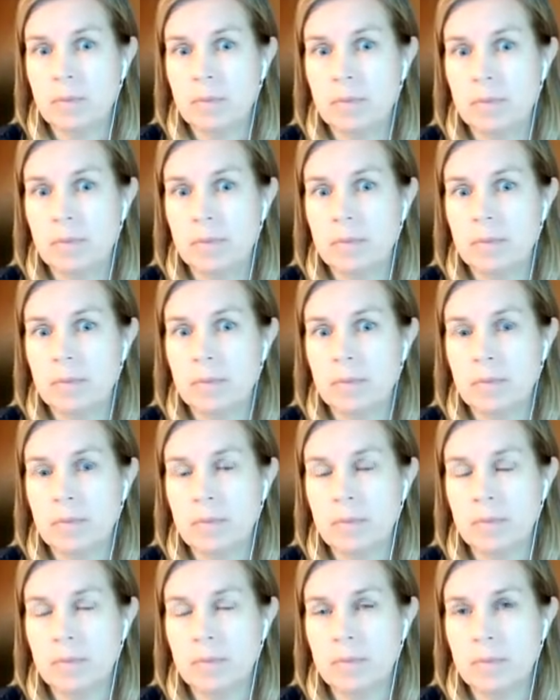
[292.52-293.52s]

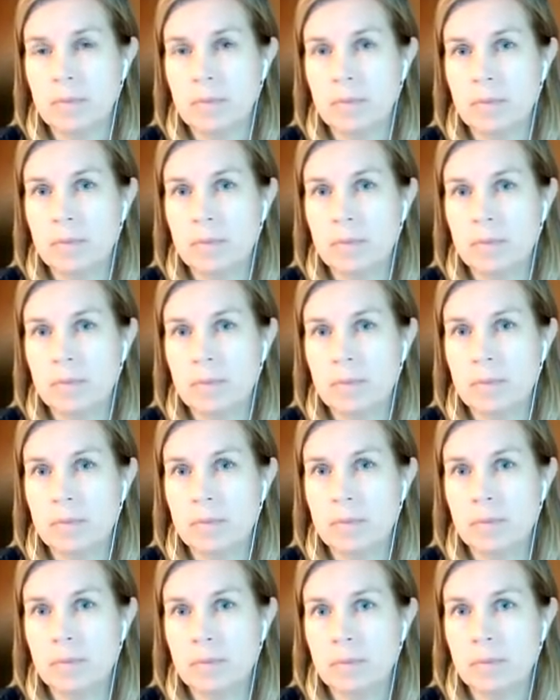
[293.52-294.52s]

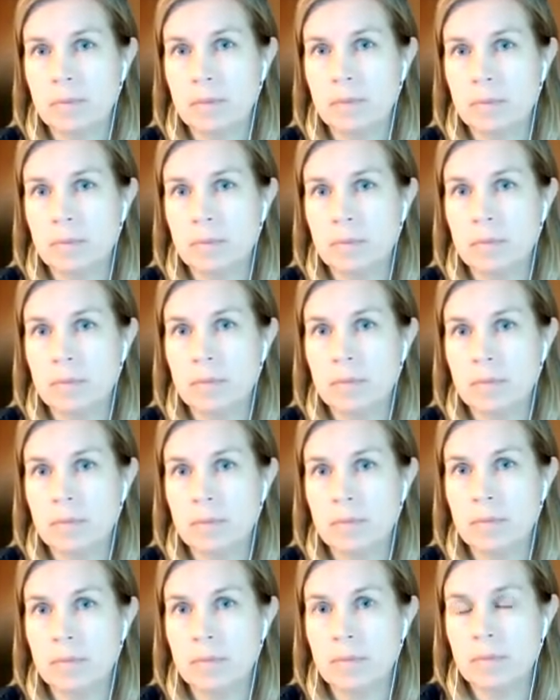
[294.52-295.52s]

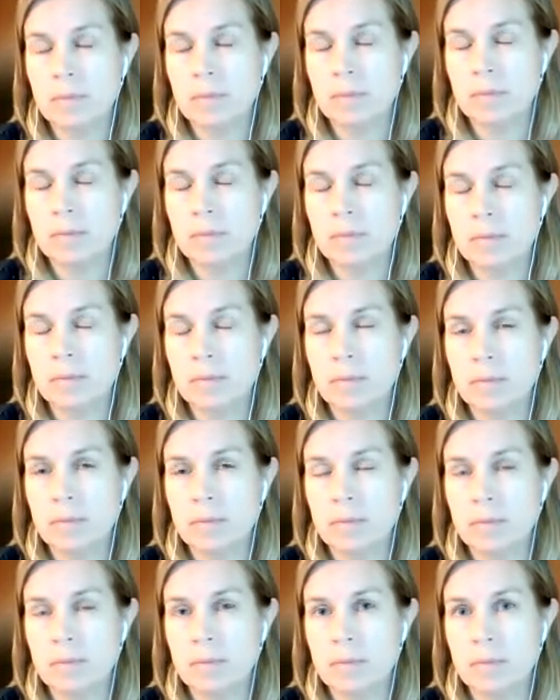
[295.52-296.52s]

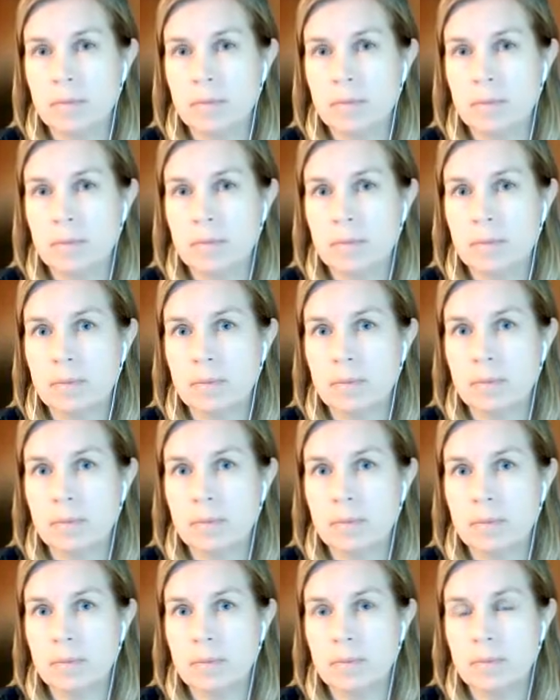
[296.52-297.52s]

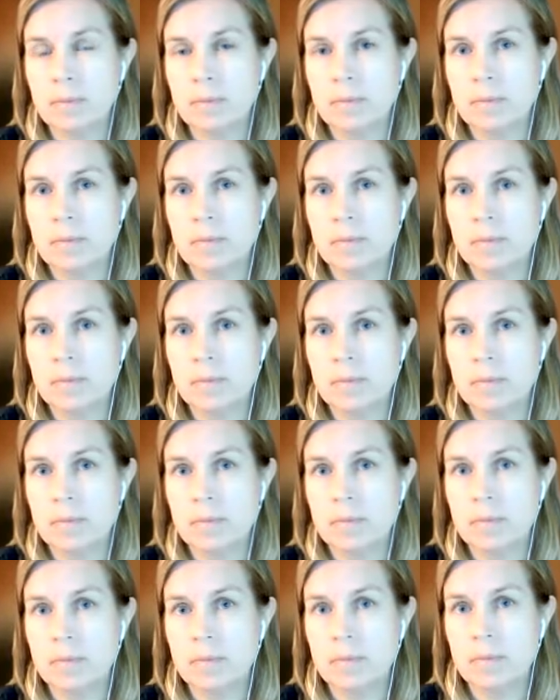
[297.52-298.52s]

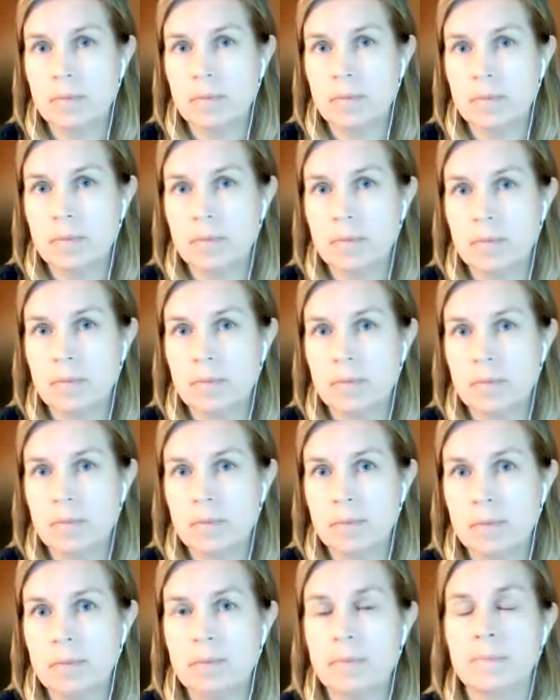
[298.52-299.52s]

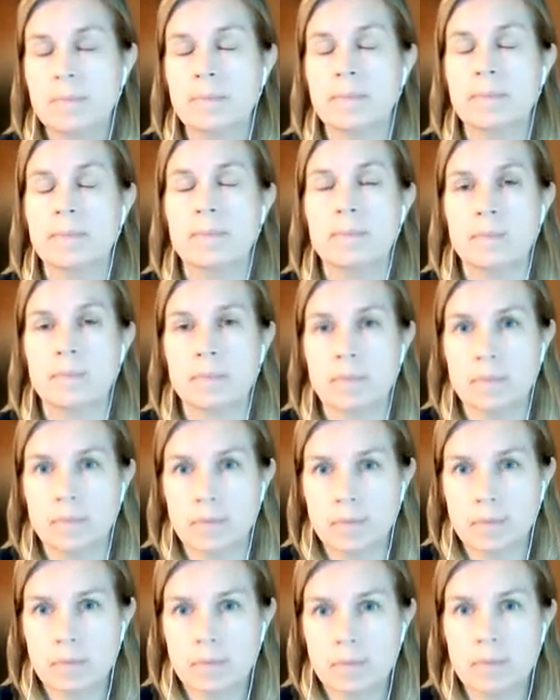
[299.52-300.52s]
No words are spoken by the person on screen.